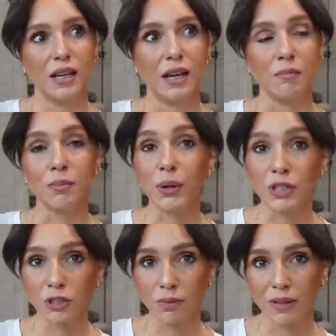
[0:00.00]
a
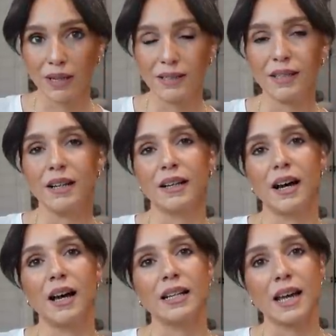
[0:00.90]
brunch place and I
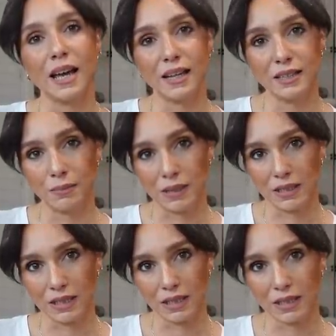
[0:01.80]
got eggs
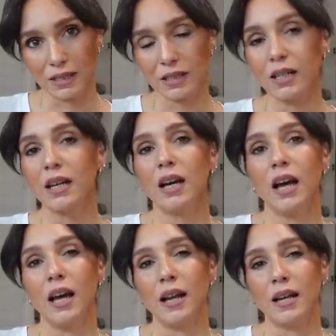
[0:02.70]
benedict
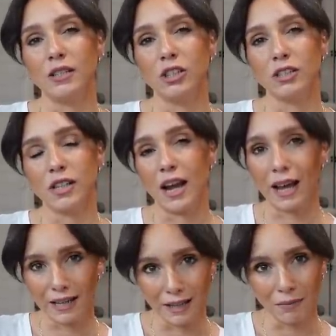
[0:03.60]
and I just
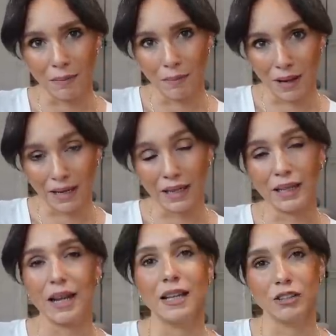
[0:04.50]
added
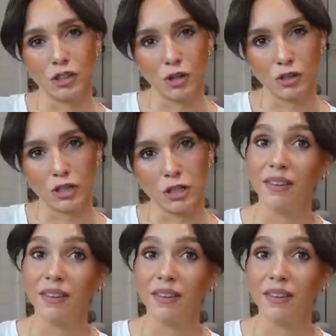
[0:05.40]
bacon and sausage.